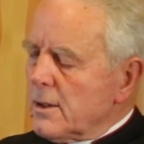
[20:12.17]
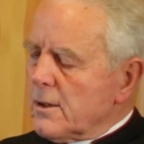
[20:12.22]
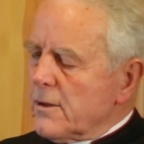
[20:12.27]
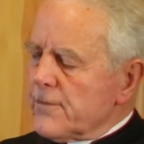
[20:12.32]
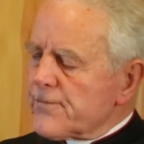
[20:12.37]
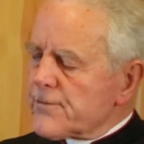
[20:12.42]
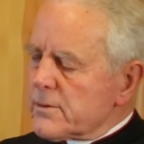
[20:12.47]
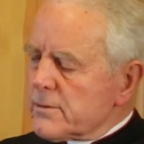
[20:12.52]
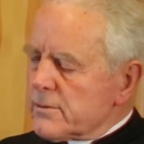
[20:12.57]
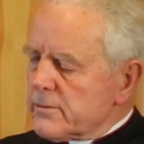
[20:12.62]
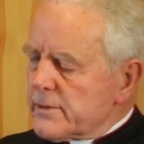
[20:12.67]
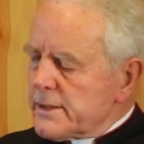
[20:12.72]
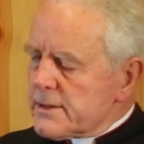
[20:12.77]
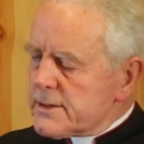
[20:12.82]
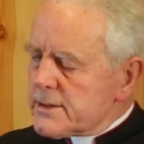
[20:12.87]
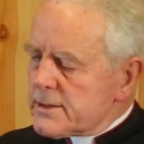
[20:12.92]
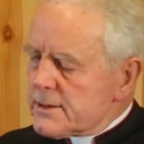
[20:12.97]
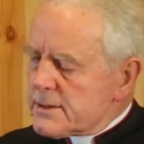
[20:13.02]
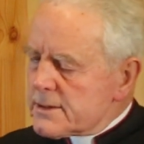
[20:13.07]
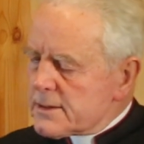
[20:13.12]
off to the
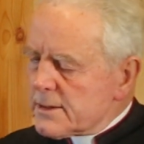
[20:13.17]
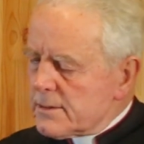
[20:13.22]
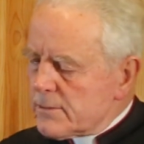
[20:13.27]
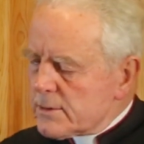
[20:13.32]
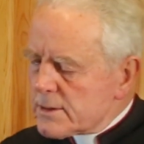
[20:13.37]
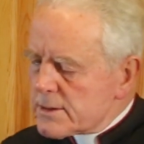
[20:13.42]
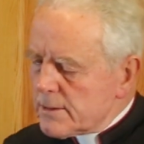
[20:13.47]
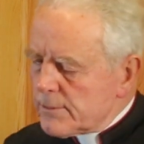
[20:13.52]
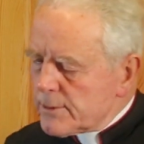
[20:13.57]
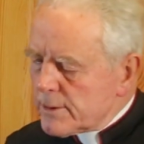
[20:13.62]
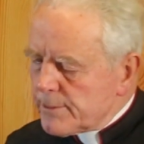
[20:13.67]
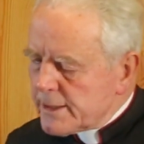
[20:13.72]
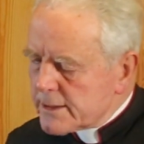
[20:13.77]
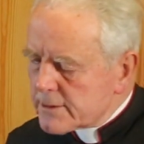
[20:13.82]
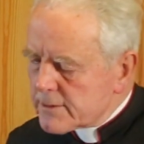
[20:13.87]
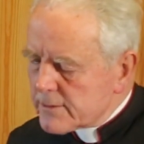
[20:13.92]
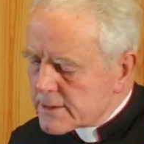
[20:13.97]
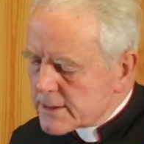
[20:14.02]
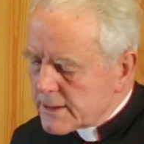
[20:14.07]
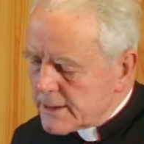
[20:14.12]
races, and it was simply a
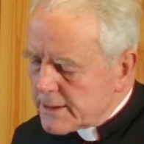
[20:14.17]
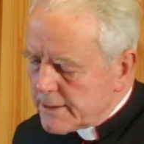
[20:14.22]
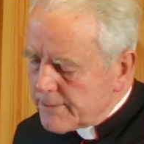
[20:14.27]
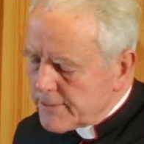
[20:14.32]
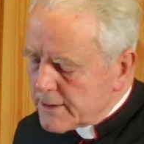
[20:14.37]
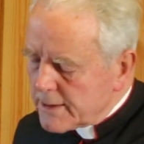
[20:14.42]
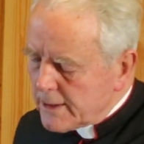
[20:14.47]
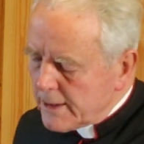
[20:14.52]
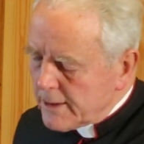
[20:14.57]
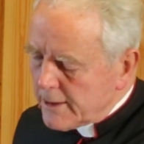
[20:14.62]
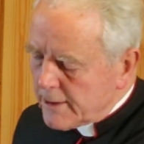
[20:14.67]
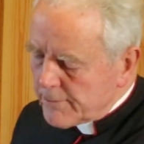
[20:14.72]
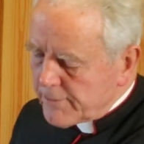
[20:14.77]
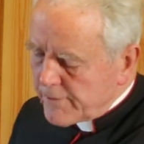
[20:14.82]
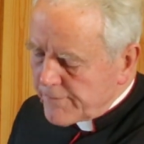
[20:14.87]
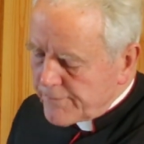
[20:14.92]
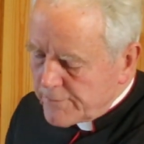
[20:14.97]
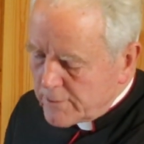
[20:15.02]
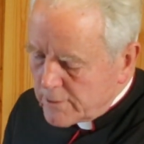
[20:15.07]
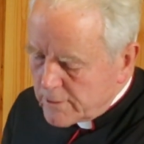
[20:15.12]
matter of time
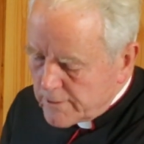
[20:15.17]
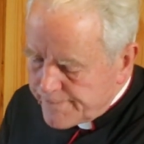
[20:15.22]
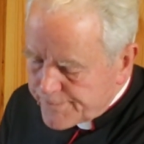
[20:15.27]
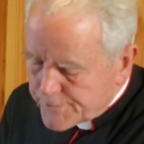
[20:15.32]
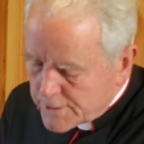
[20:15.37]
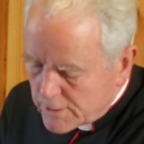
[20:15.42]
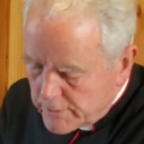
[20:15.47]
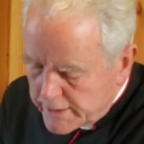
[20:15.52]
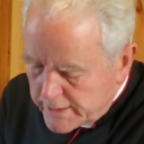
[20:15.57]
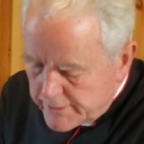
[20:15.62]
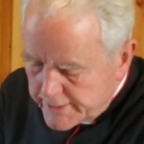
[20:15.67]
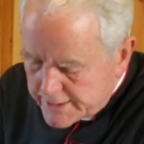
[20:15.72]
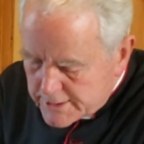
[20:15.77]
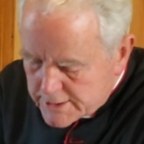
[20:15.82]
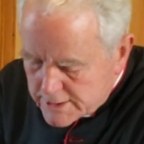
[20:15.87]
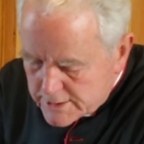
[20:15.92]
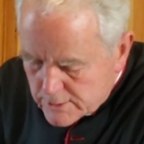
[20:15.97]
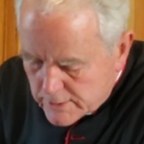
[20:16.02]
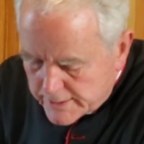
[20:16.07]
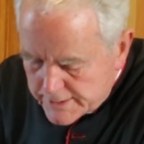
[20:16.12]
before we
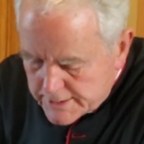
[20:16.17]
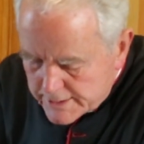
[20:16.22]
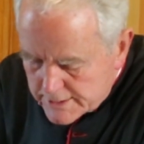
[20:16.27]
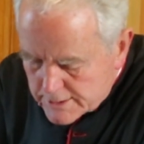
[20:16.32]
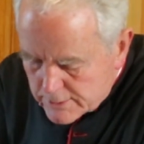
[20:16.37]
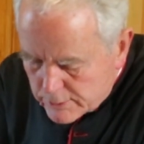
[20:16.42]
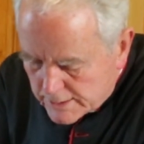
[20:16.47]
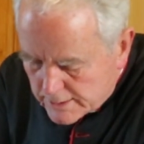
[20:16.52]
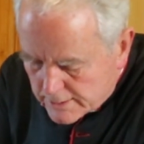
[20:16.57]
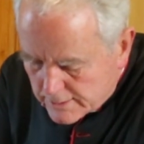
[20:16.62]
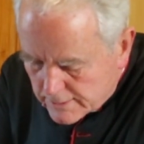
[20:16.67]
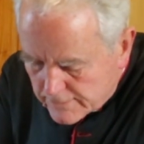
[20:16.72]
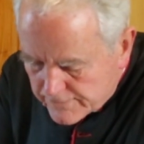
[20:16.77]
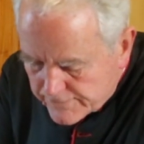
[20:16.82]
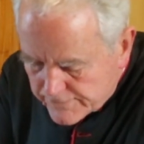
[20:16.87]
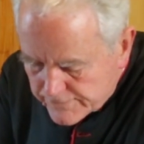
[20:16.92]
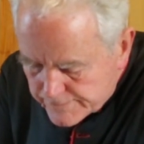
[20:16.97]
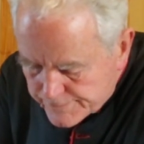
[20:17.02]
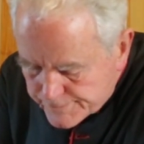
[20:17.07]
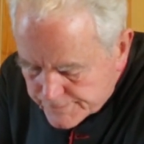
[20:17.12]
reached
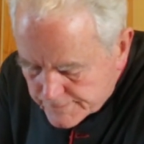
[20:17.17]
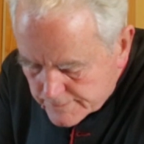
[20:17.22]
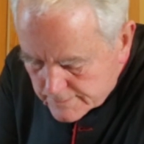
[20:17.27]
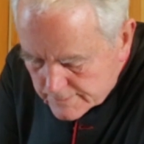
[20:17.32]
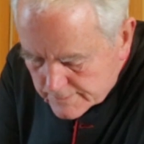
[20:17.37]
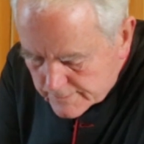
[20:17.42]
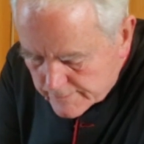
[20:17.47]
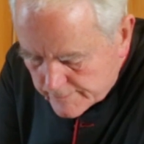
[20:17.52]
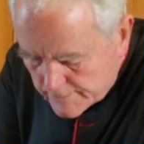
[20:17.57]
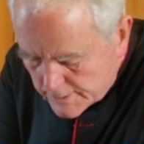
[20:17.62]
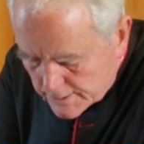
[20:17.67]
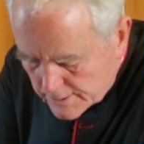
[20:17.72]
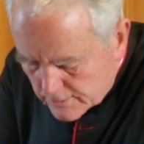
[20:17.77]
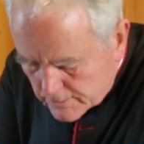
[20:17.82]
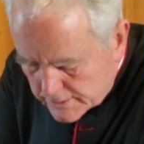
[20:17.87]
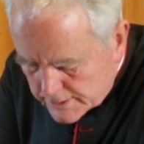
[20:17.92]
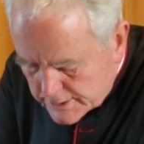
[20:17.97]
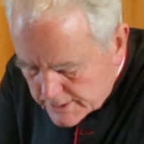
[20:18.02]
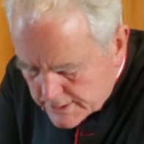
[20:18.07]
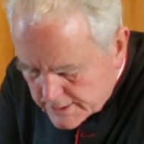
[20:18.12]
2012,
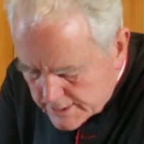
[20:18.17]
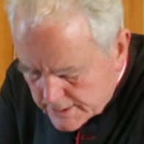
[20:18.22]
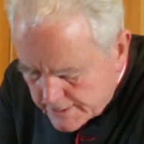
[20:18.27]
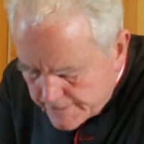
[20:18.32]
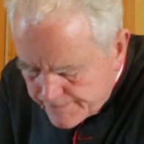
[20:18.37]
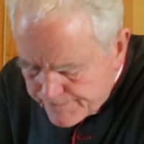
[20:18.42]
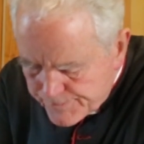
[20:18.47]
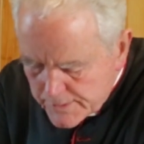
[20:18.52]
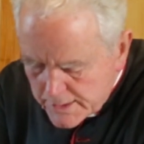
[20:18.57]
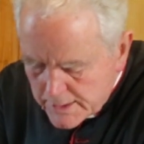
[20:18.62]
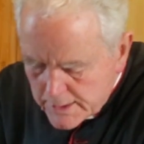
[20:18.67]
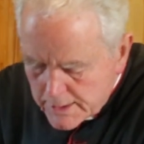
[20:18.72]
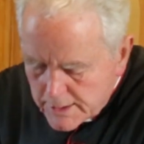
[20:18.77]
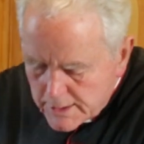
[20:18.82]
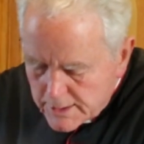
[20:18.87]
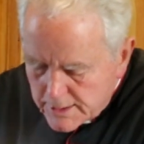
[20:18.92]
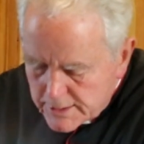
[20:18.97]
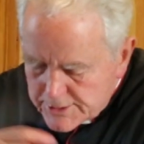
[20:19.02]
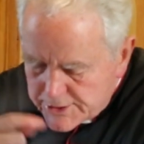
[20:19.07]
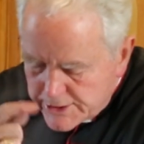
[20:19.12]
which is a
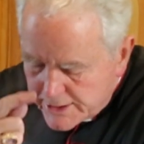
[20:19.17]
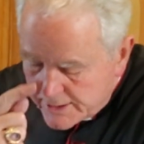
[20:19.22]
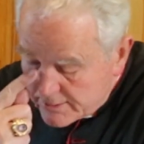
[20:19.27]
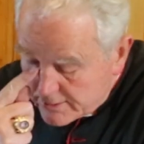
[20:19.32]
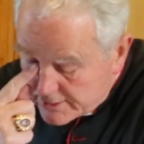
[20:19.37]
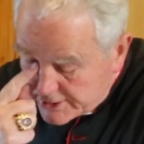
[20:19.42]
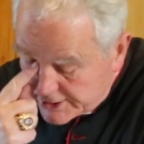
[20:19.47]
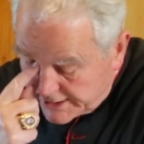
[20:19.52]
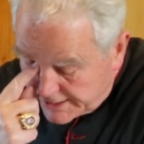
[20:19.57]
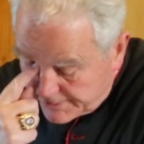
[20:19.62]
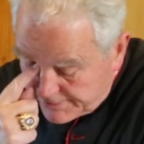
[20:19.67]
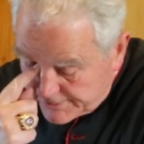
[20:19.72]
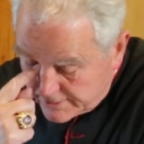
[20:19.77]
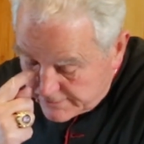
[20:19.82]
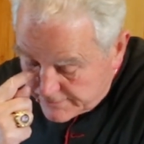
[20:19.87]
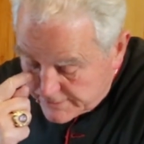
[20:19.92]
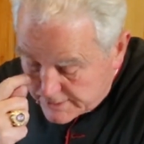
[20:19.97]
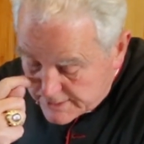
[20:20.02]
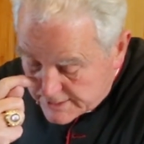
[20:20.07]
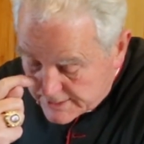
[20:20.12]
general chapter
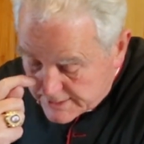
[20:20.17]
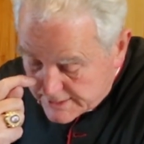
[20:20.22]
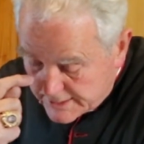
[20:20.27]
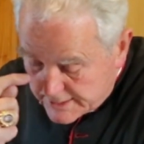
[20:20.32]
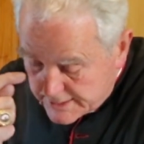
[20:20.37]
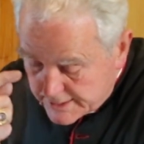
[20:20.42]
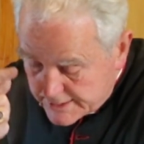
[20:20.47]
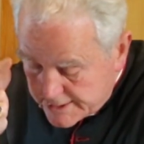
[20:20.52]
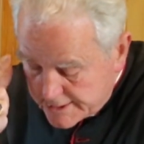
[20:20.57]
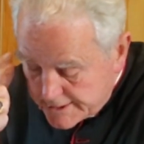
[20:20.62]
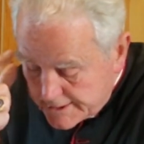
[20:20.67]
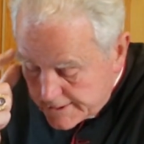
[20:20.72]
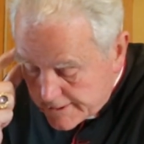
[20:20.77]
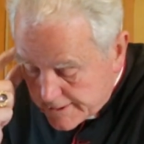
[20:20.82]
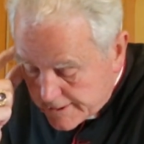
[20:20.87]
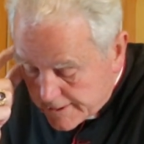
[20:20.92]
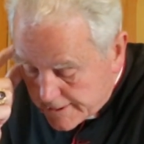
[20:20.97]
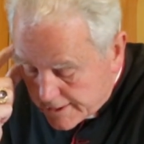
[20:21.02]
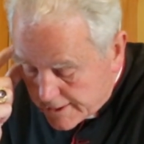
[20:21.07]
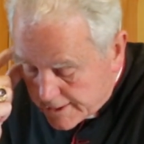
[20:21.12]
of the society,
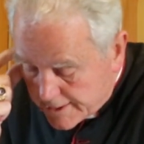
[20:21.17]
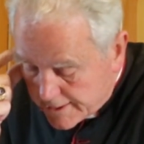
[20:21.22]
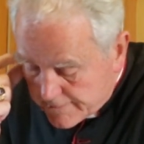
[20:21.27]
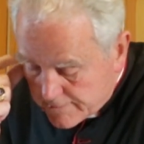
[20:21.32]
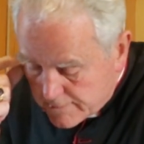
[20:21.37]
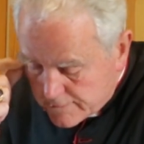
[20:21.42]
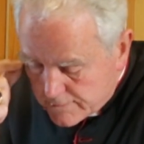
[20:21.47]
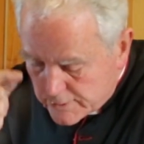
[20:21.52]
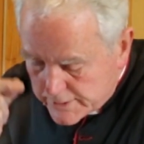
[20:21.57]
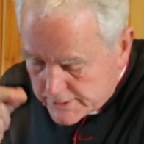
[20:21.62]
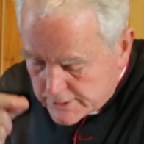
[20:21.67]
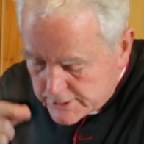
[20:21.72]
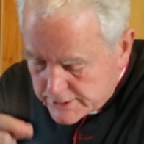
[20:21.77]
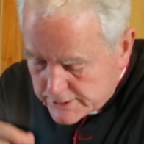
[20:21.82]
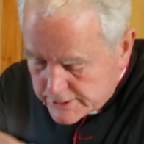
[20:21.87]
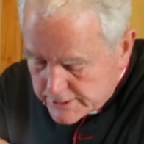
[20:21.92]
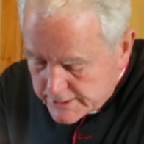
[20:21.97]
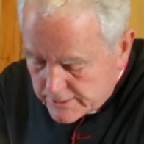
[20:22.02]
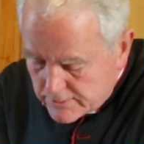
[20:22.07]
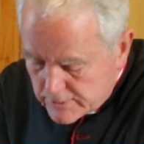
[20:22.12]
in
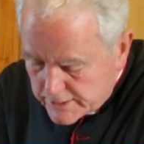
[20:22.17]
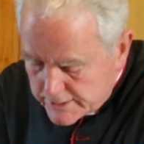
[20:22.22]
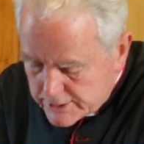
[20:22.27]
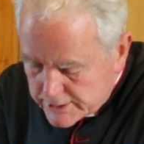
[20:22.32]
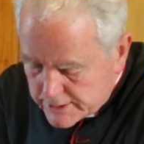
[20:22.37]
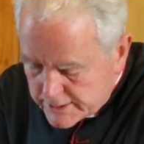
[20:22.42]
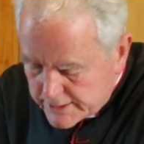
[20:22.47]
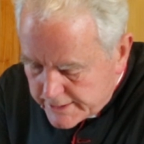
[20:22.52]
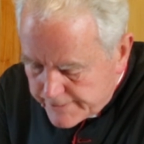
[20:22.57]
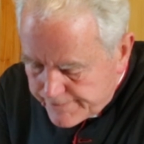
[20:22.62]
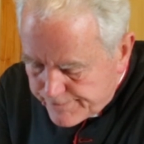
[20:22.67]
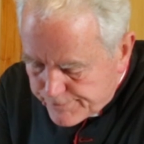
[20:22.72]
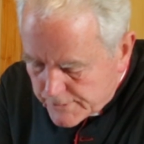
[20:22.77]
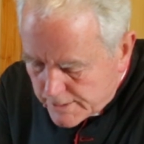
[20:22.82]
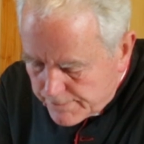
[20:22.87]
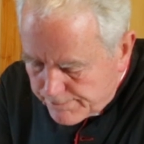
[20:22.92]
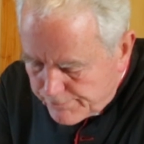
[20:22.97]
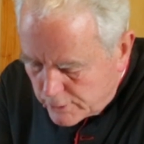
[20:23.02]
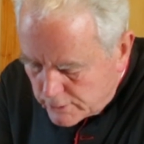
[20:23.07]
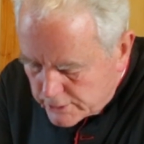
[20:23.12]
which the
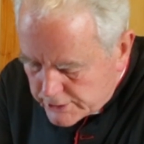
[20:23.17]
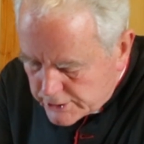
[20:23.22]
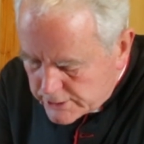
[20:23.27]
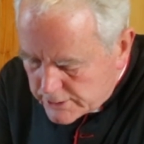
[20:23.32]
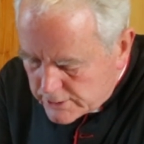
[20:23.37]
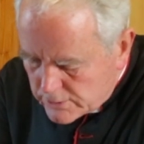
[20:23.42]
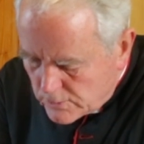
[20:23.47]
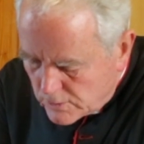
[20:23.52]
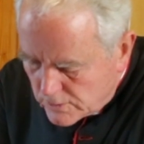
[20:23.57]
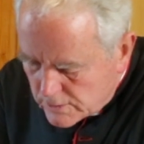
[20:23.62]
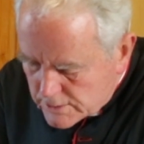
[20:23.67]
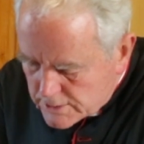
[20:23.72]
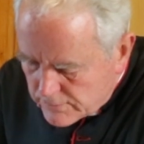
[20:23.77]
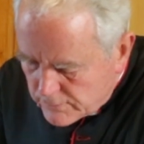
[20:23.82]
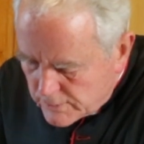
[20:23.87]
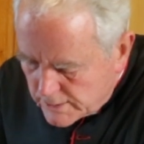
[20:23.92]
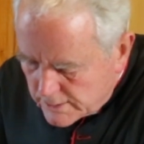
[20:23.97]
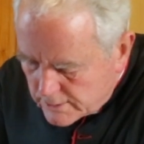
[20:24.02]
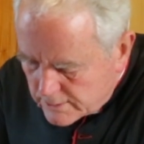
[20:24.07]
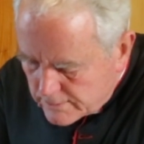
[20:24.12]
push towards
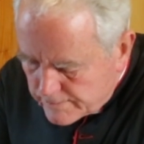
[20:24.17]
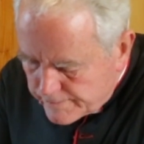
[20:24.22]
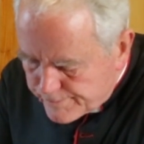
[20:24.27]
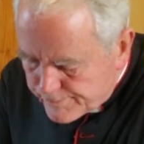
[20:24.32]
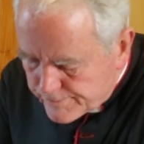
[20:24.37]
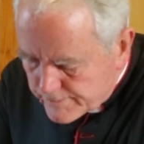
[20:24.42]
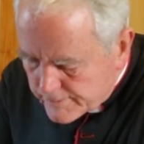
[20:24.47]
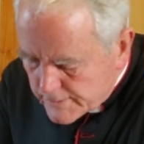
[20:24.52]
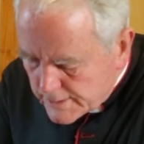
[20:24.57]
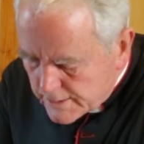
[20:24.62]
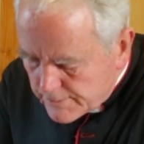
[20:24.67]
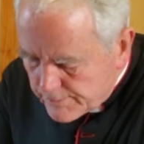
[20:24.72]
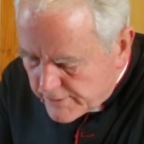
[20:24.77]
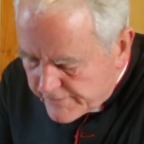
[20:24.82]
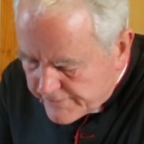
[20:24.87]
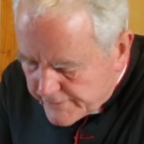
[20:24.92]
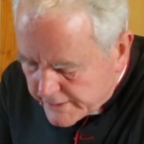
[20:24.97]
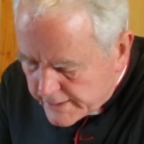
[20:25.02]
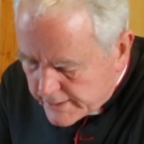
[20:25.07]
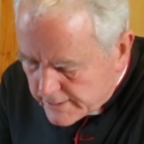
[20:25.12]
Rome
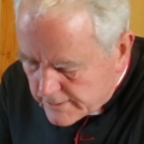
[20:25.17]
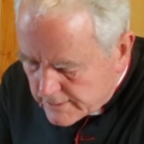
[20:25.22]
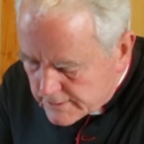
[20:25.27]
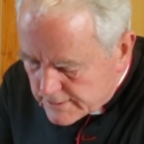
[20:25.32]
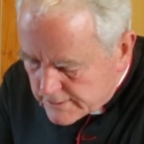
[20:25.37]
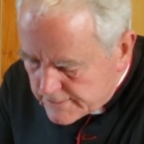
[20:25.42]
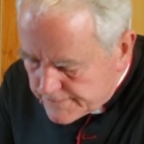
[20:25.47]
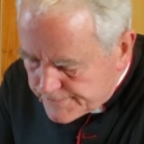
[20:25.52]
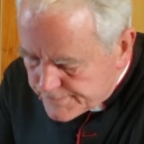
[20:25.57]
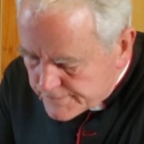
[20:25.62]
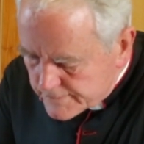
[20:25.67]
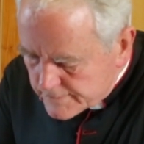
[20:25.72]
prevailed.